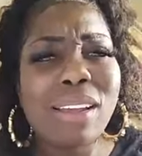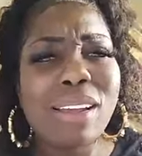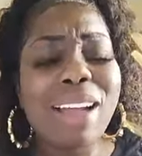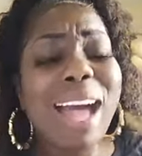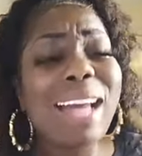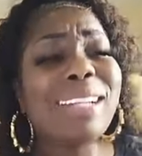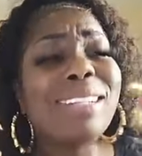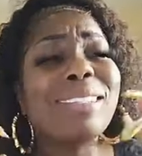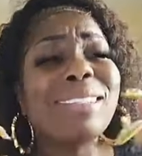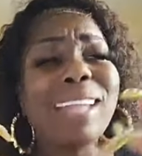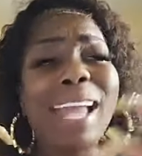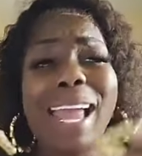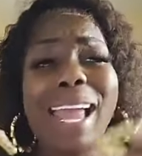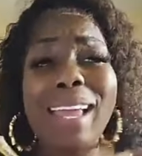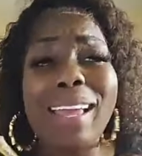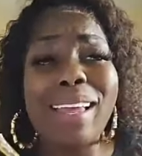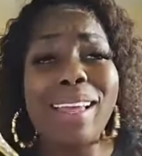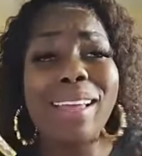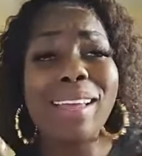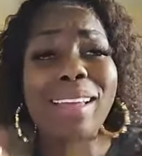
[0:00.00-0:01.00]
God is
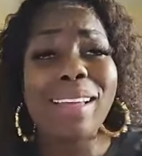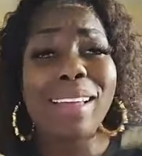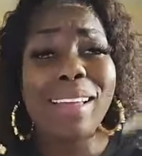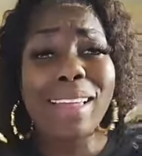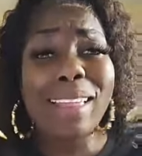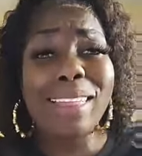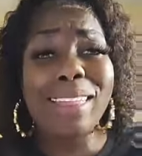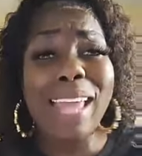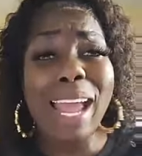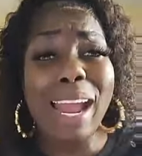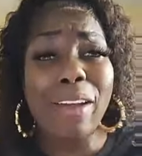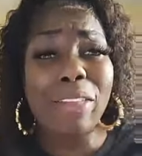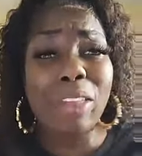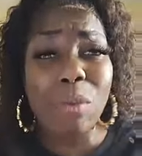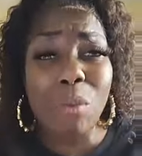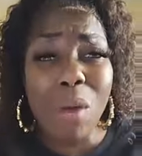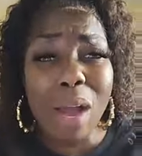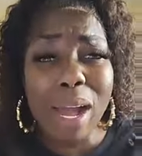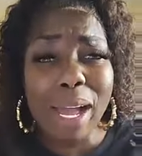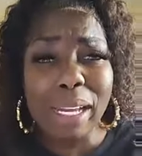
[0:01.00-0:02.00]
saying, they're
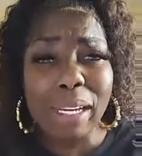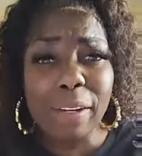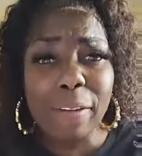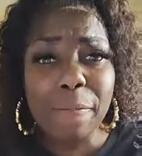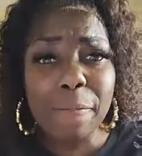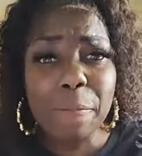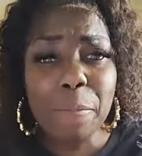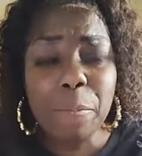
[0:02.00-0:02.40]
the one